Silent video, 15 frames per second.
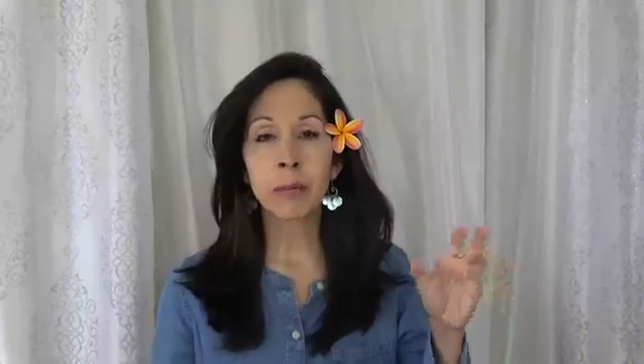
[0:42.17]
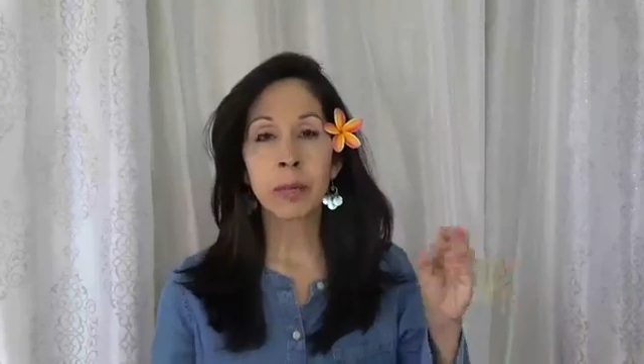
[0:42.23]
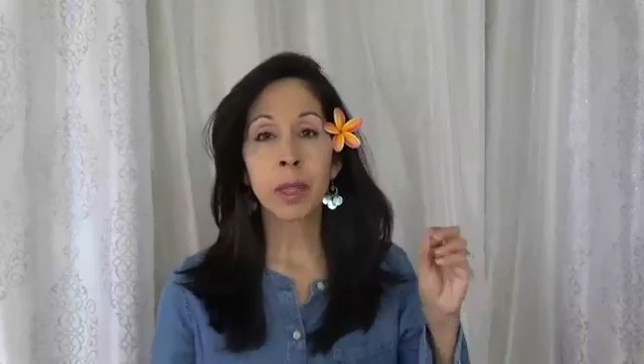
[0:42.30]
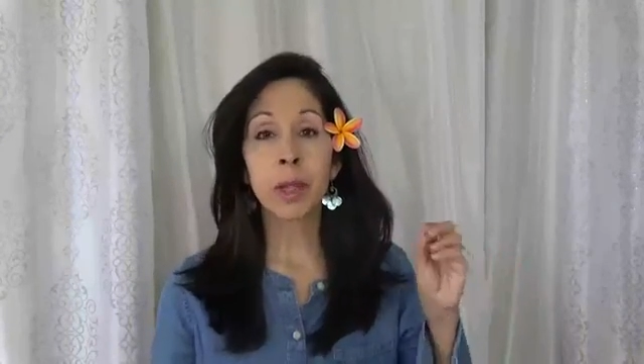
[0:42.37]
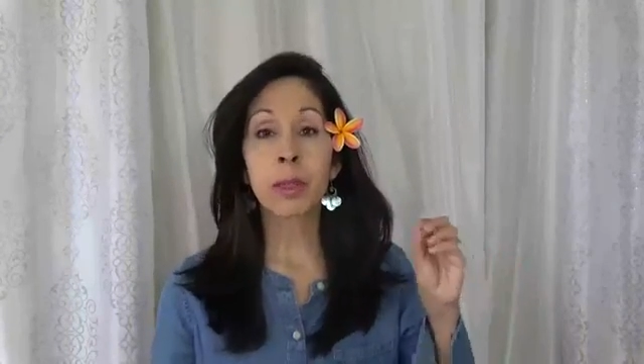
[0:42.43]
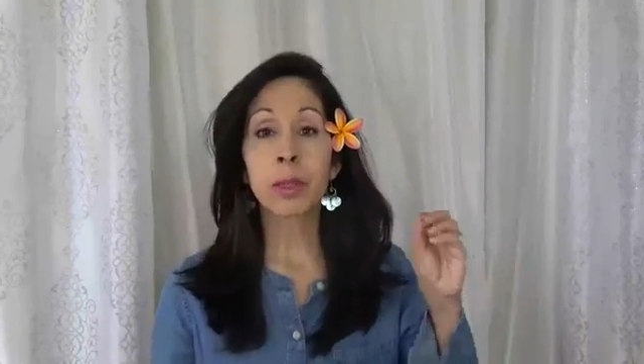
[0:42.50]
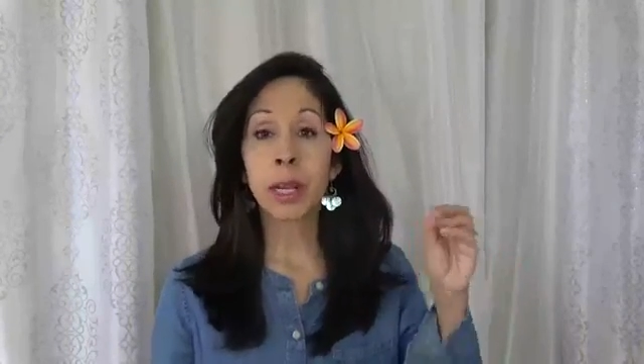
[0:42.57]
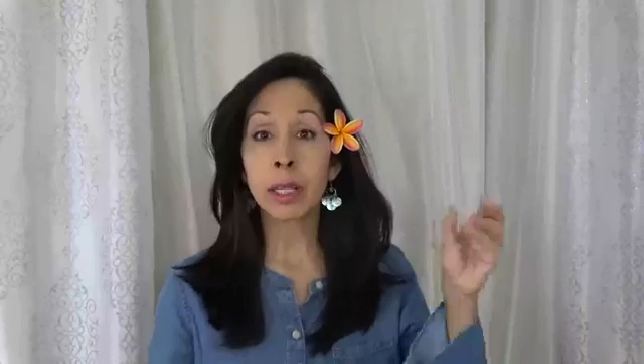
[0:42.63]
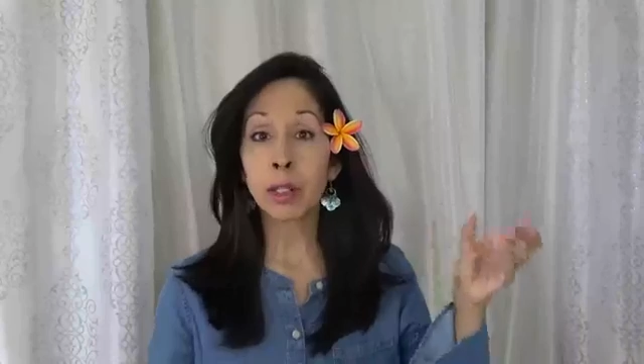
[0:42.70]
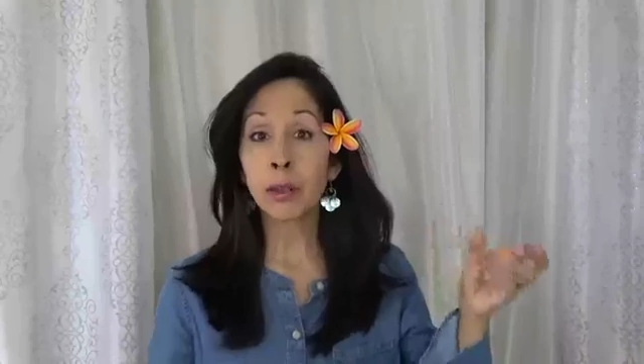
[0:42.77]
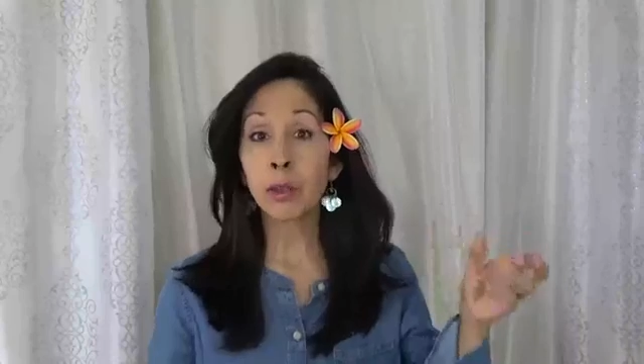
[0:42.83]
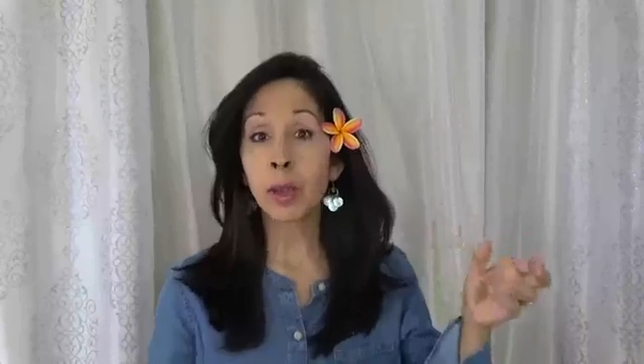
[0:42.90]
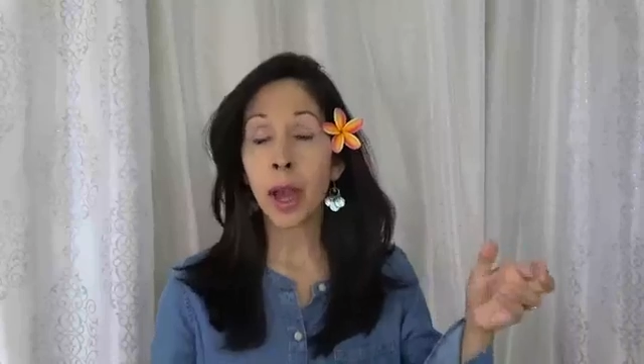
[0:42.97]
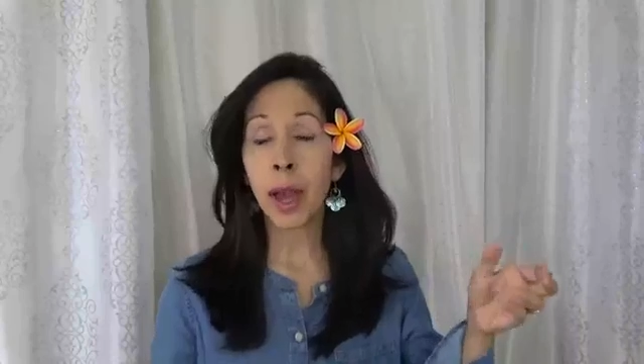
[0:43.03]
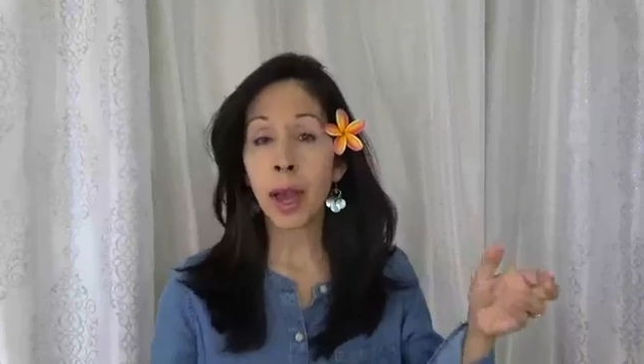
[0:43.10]

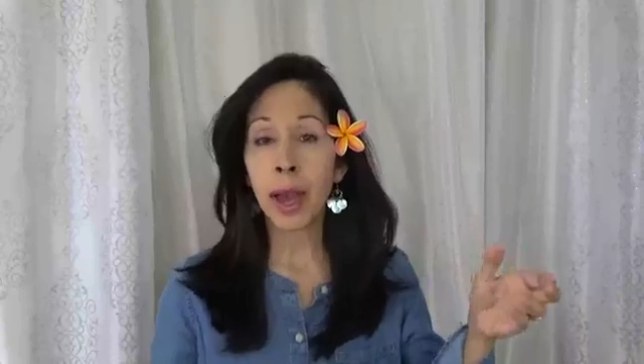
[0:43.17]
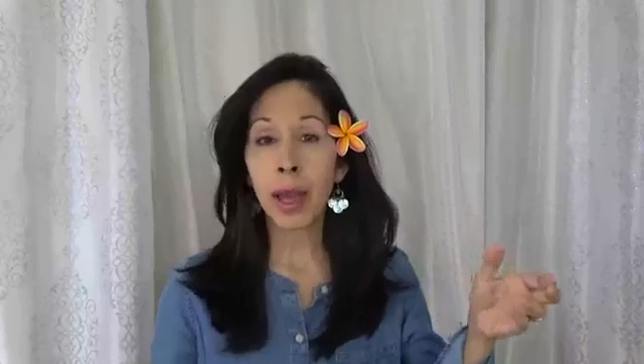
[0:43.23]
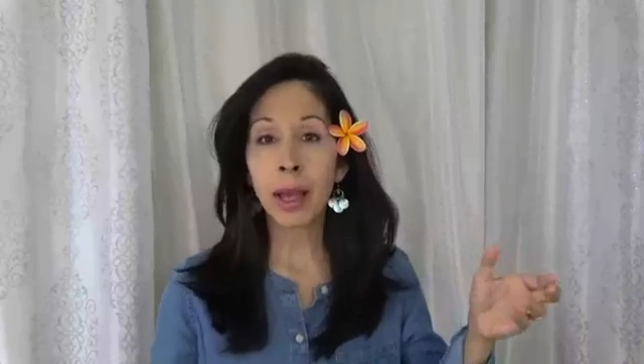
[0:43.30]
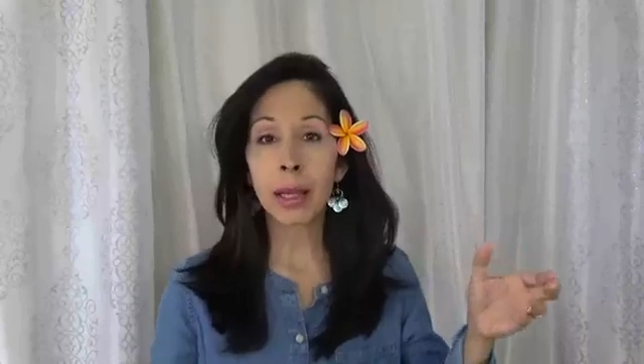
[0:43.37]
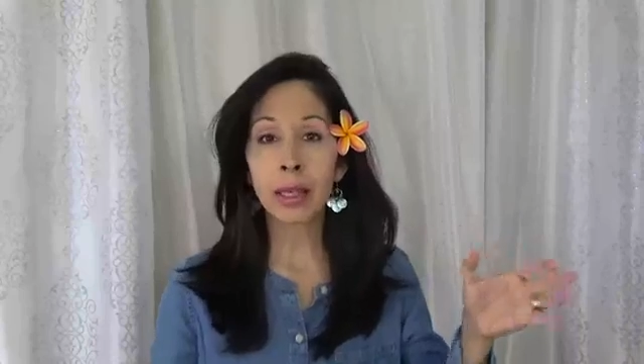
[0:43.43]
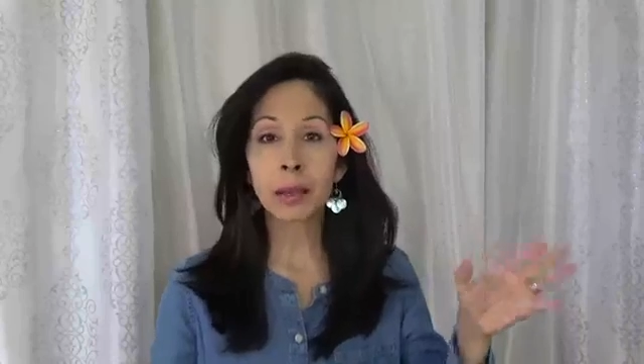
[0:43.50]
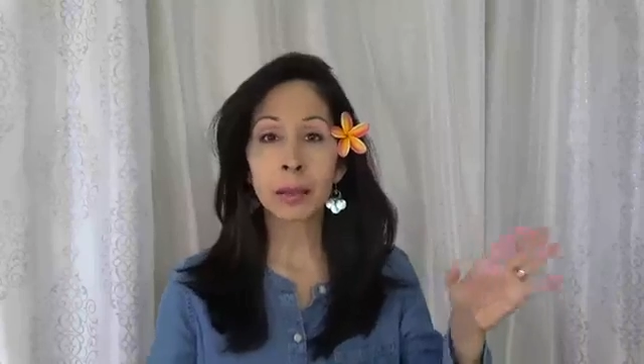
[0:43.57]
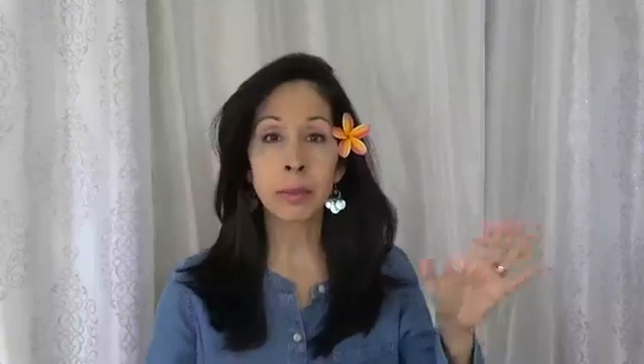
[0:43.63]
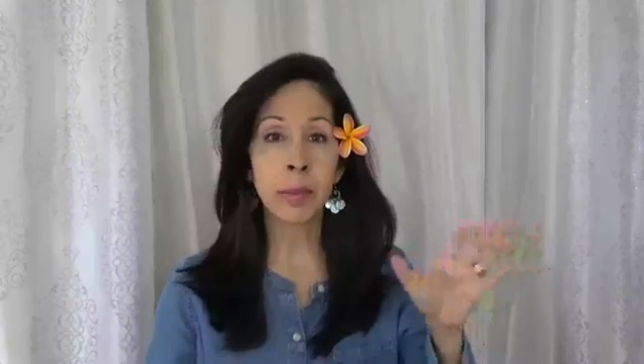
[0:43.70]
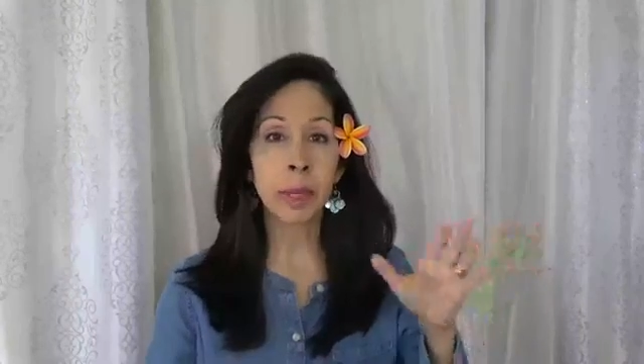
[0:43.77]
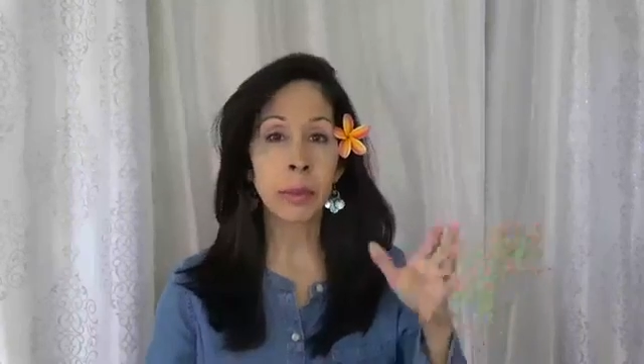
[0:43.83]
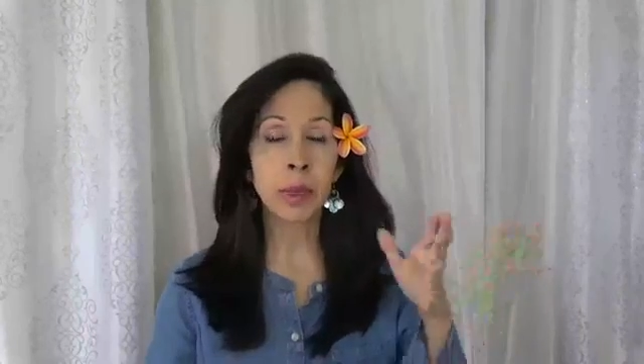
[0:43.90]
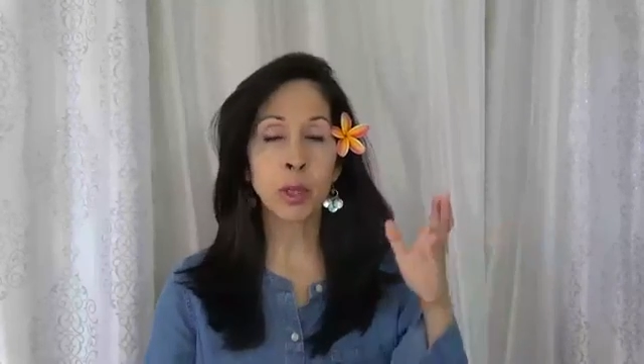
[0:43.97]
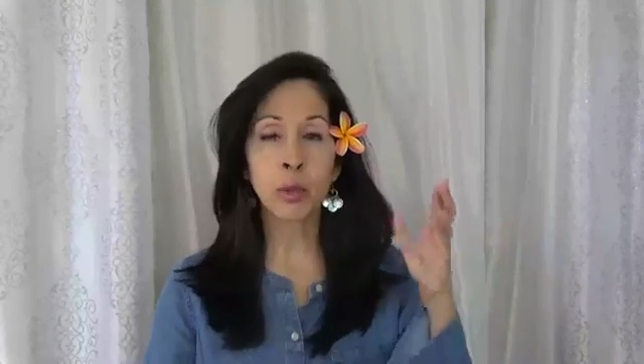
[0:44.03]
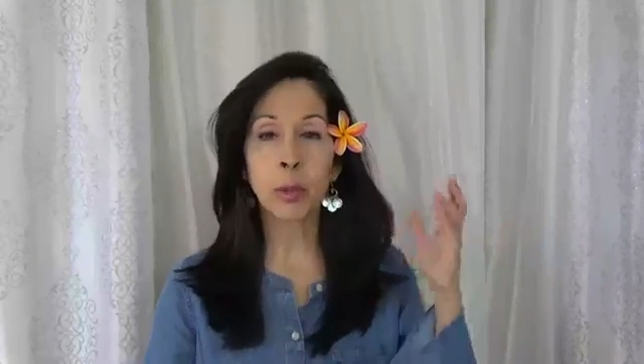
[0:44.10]
and
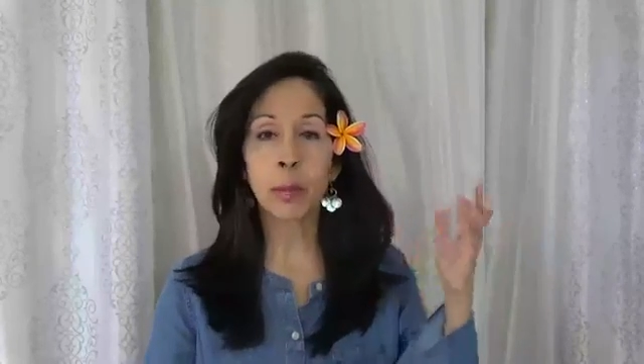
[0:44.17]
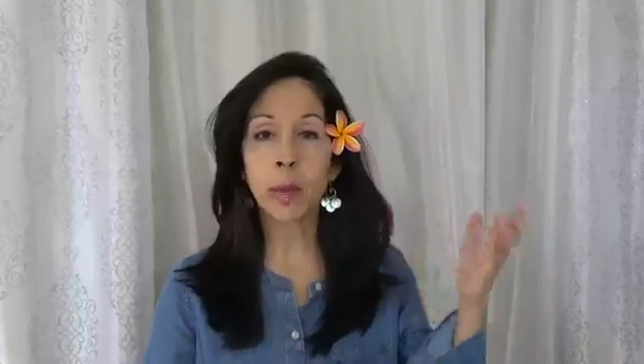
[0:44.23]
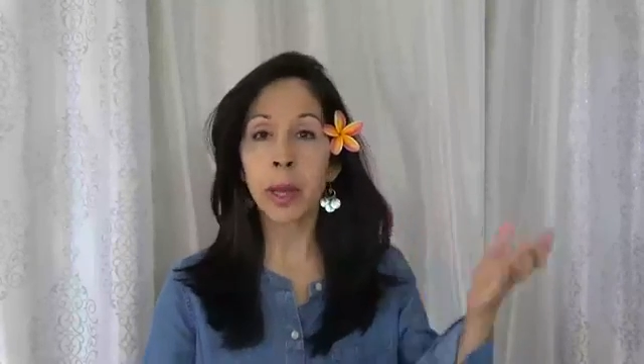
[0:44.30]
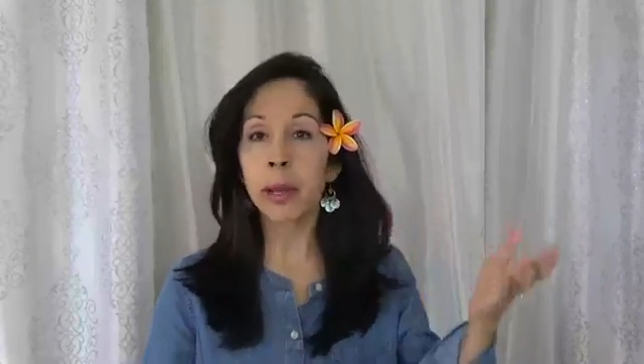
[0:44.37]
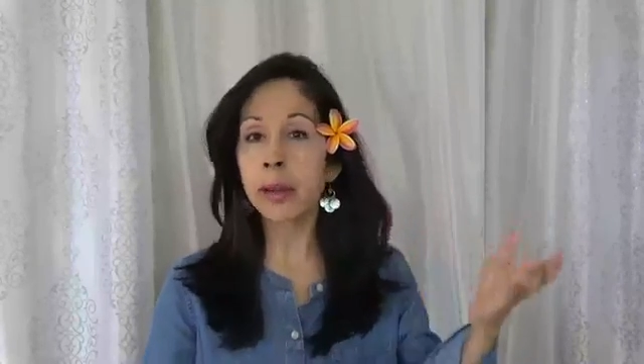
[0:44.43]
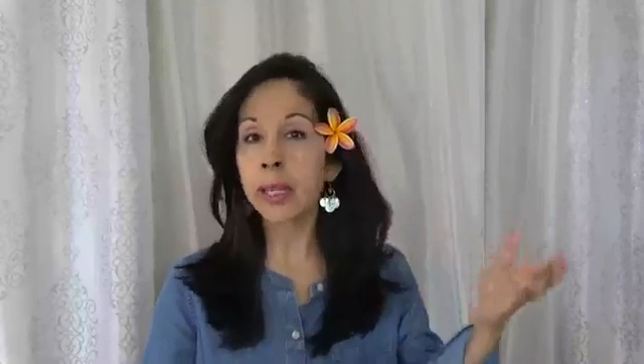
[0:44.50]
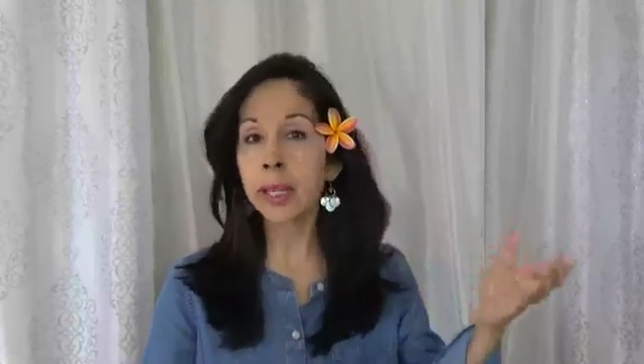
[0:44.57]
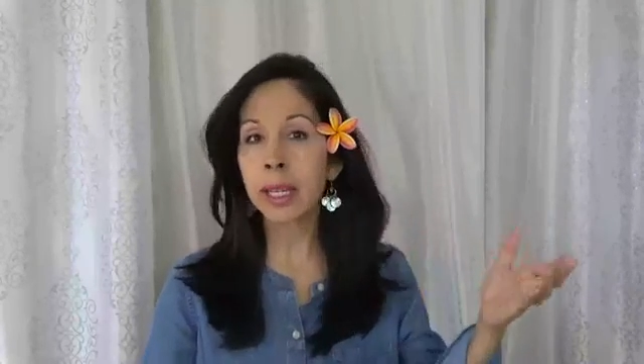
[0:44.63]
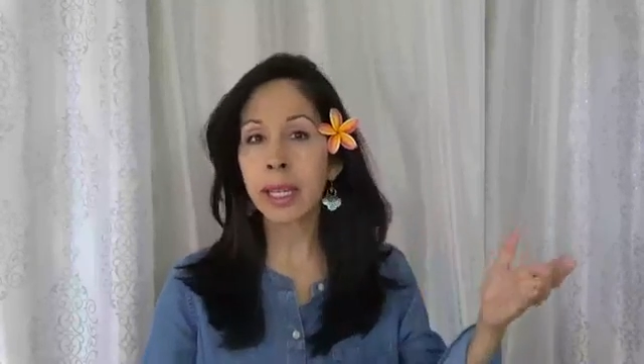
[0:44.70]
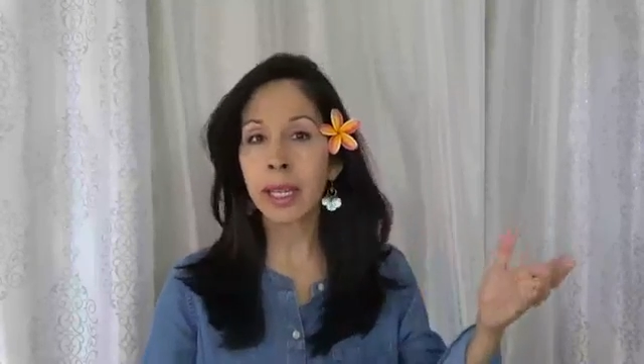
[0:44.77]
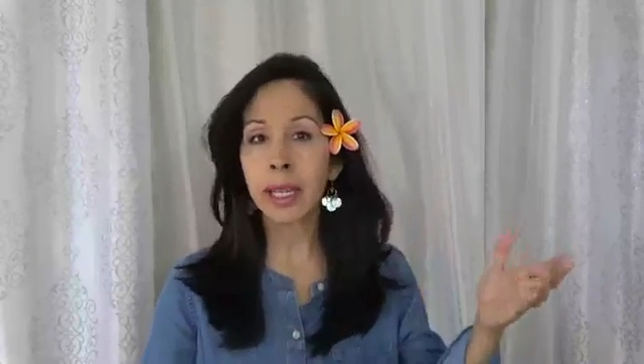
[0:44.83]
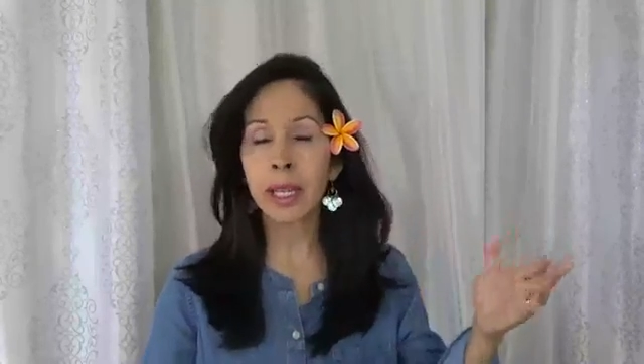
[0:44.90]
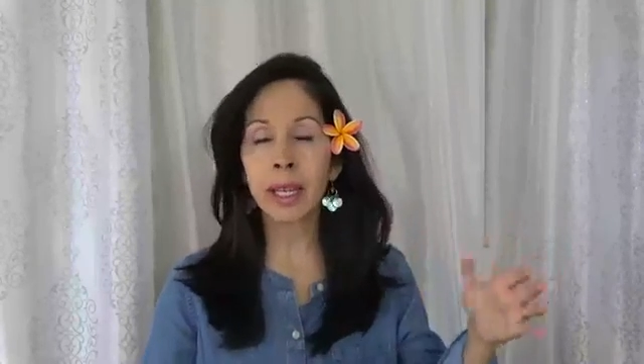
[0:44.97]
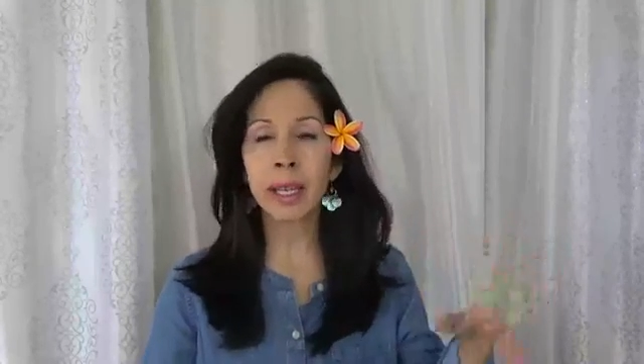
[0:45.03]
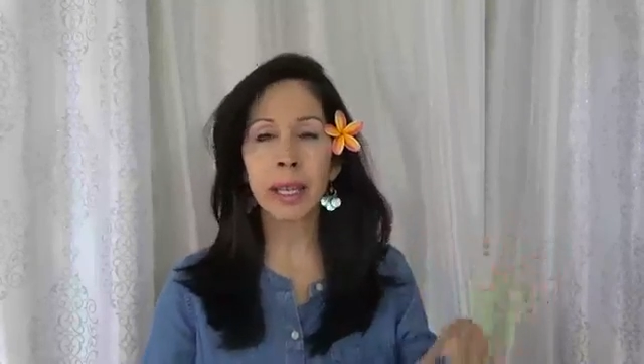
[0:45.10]
maybe you buried
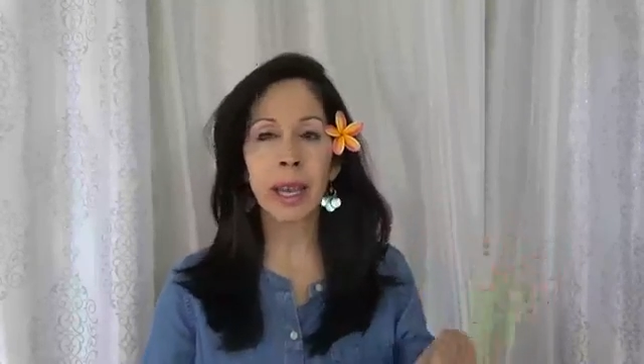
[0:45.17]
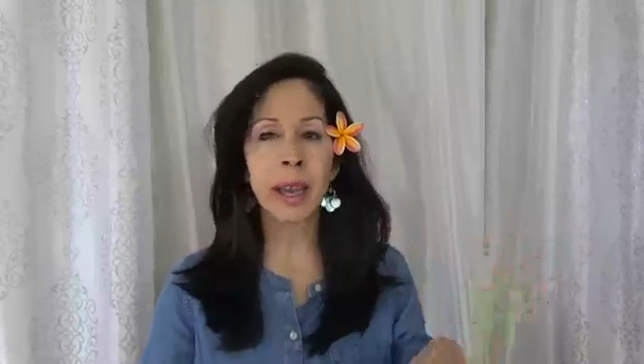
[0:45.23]
it,